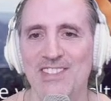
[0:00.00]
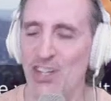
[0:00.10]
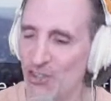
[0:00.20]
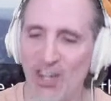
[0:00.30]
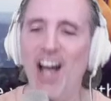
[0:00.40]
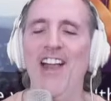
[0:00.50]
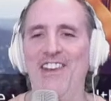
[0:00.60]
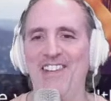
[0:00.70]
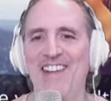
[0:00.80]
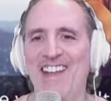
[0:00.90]
They're done.
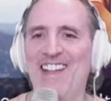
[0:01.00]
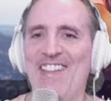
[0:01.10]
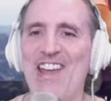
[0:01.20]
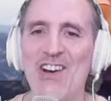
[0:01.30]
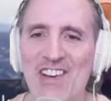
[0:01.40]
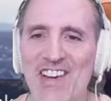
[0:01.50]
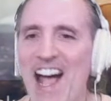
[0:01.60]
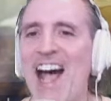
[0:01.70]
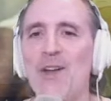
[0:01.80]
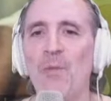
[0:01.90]
They're
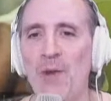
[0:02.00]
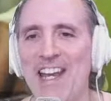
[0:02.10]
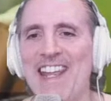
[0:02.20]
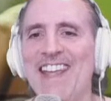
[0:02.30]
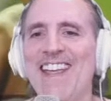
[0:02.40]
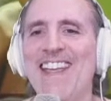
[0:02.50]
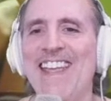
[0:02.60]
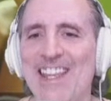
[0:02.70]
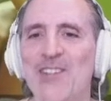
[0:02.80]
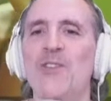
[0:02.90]
not winning
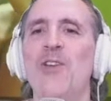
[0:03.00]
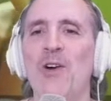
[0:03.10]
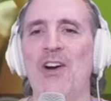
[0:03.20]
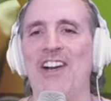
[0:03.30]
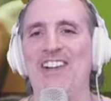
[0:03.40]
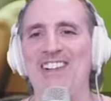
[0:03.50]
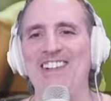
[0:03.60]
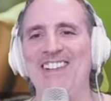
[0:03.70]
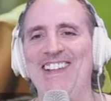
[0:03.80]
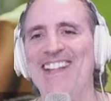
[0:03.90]
in New York.
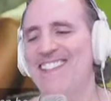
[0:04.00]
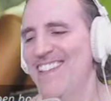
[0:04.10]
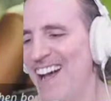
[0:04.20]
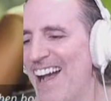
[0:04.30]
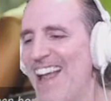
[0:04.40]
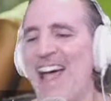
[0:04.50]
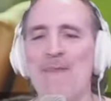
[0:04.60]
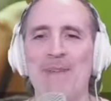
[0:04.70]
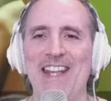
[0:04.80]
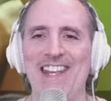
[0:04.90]
It's not
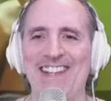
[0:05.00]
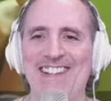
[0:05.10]
happening.